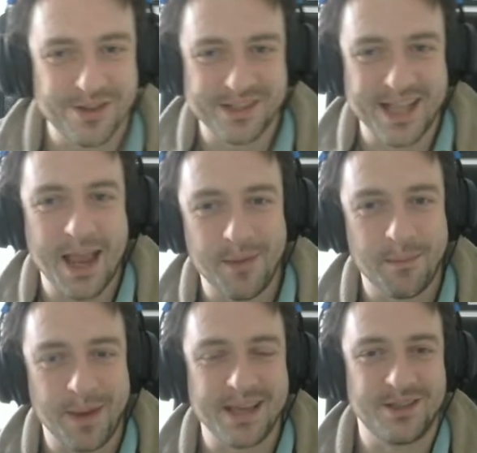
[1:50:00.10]
just name
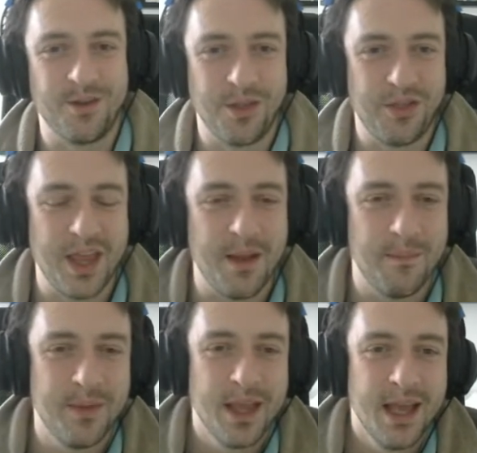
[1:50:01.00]
it based on the
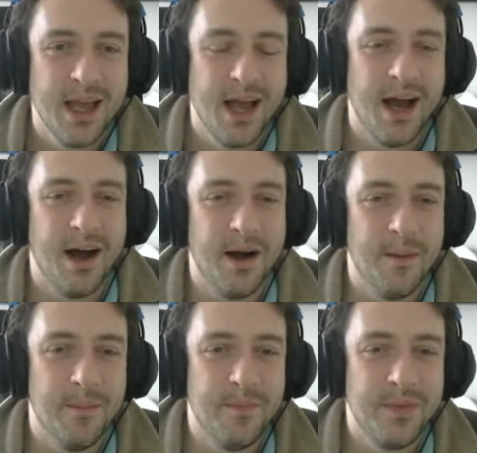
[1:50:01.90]
theme.
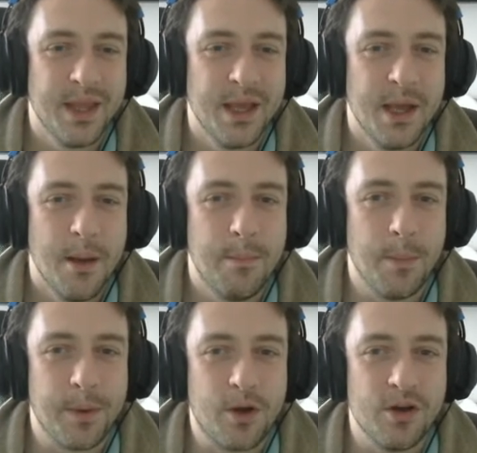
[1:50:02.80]

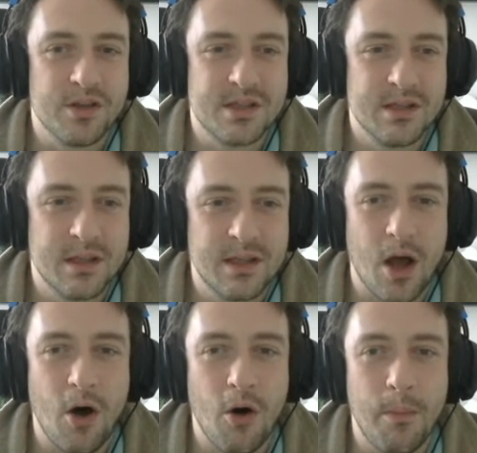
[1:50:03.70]
But because the
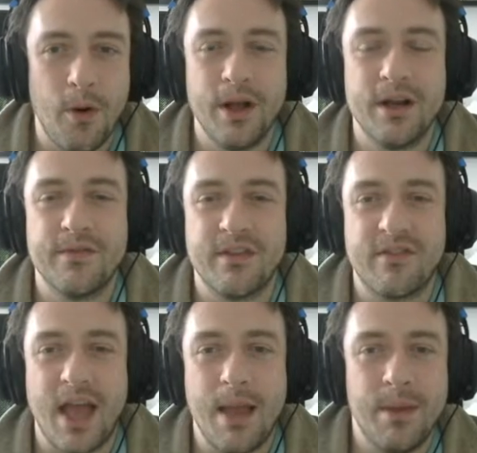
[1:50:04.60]
whole point of this
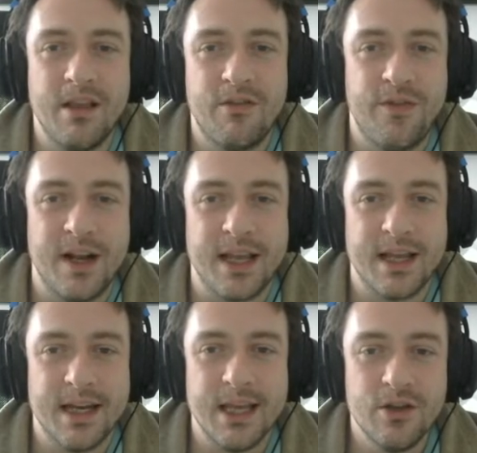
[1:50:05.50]
game is filling
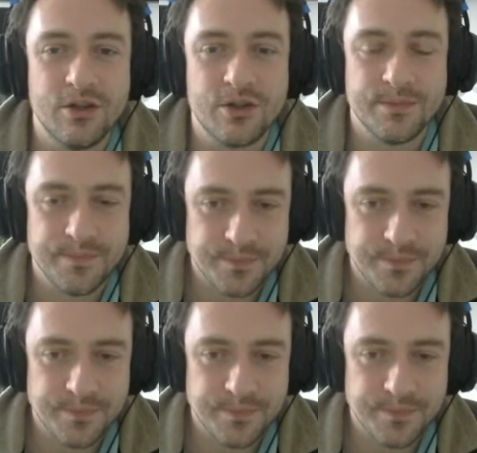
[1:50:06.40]
a niche,